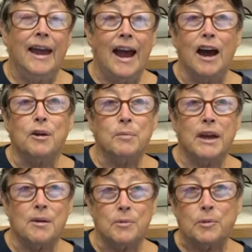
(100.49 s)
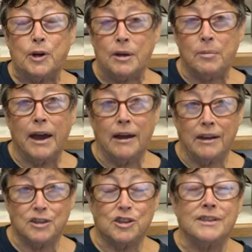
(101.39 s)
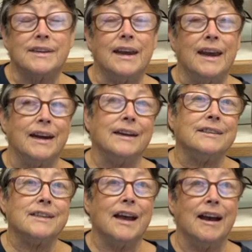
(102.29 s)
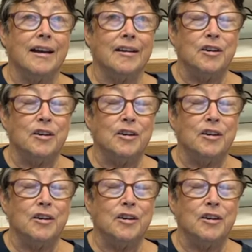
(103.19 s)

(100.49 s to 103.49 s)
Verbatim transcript: how to become a marine biologist, and uh,